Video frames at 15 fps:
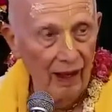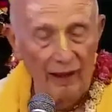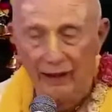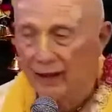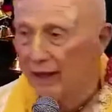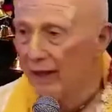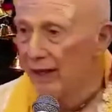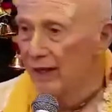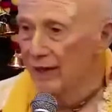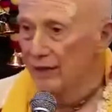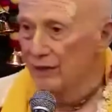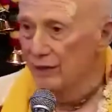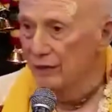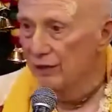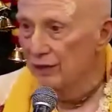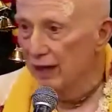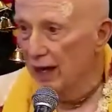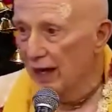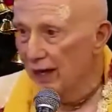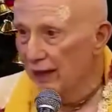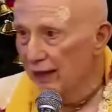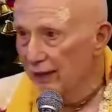unless
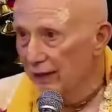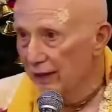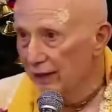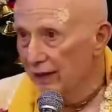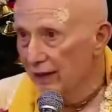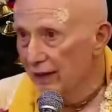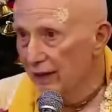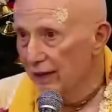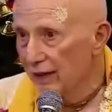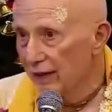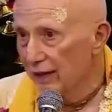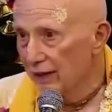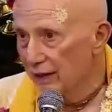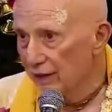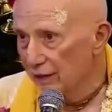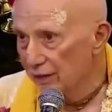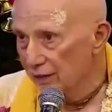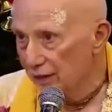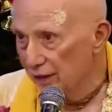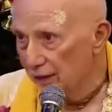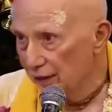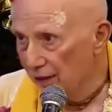that
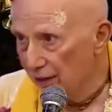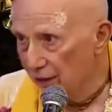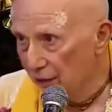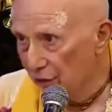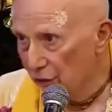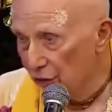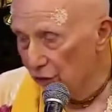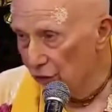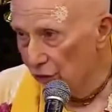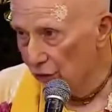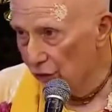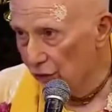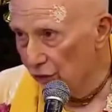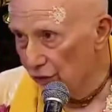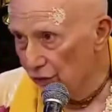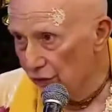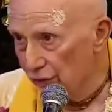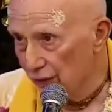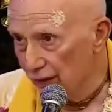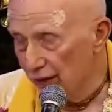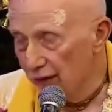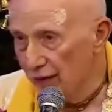is
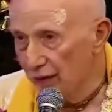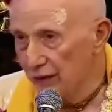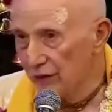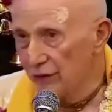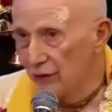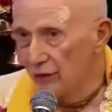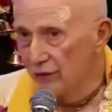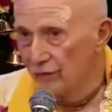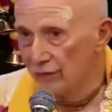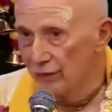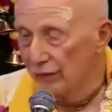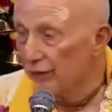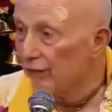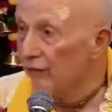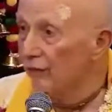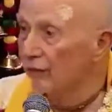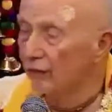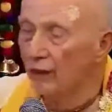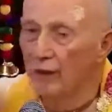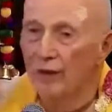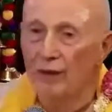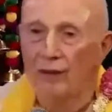used in the service,
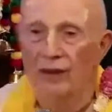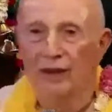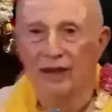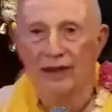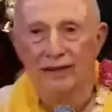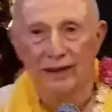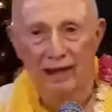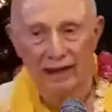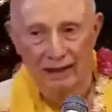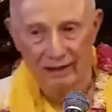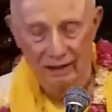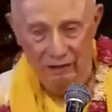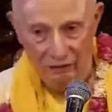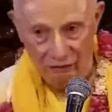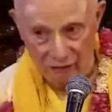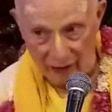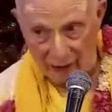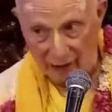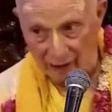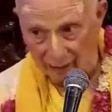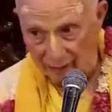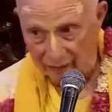uh, unless that is
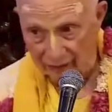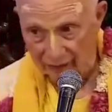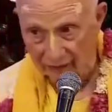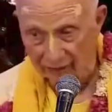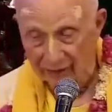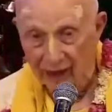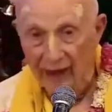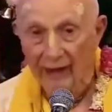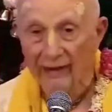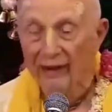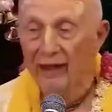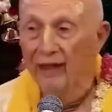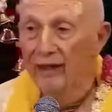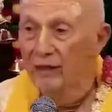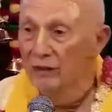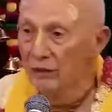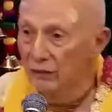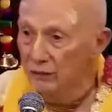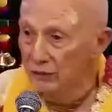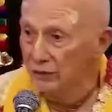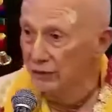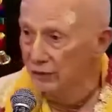developed and then
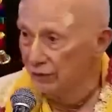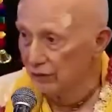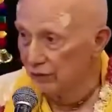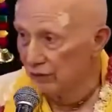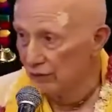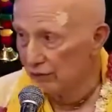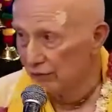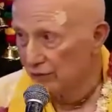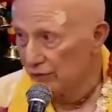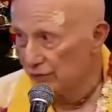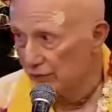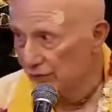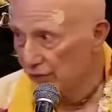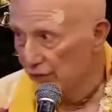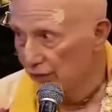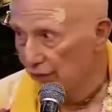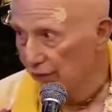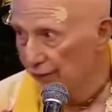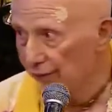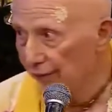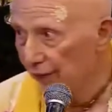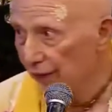used in the service of the
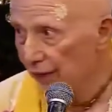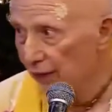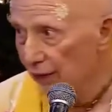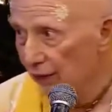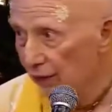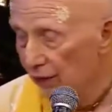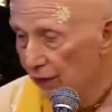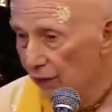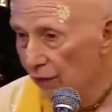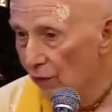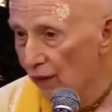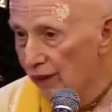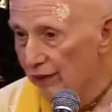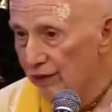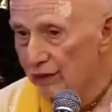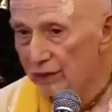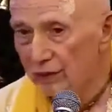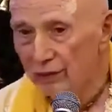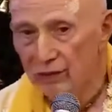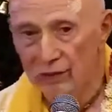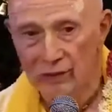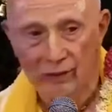Lord, one
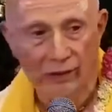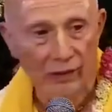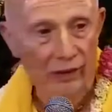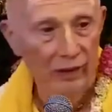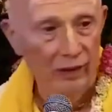still